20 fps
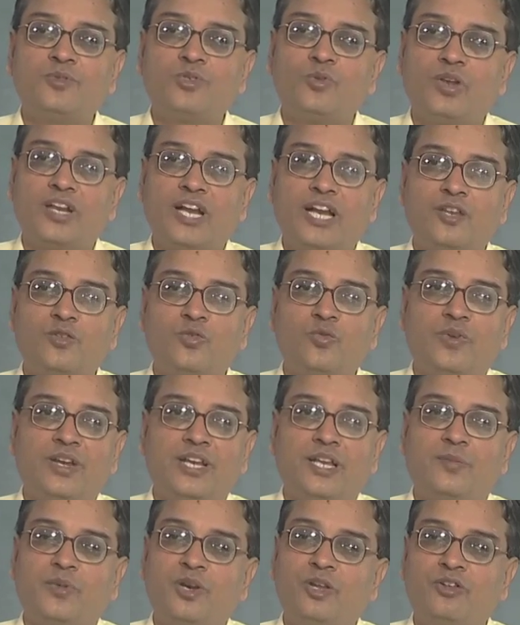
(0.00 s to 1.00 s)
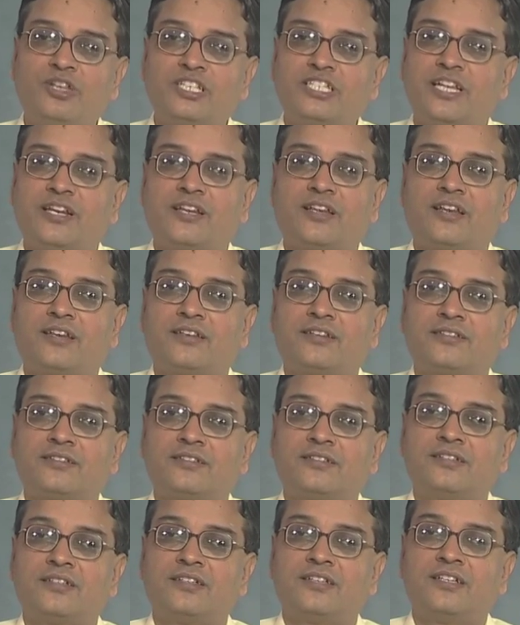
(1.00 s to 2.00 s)
you will get UVW in general.
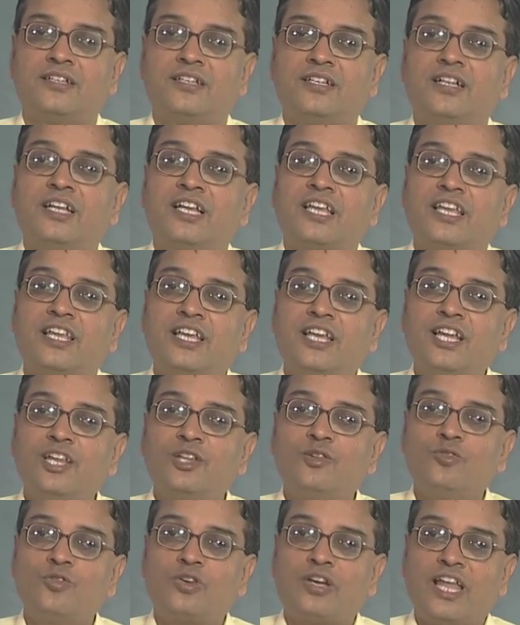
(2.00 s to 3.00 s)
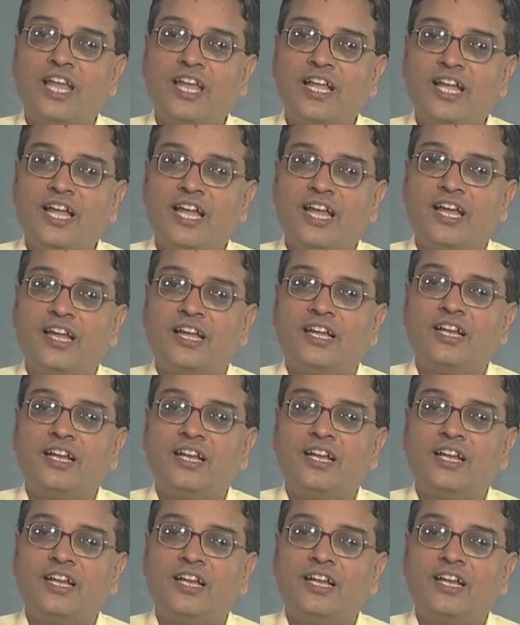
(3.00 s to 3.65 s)
Here you take a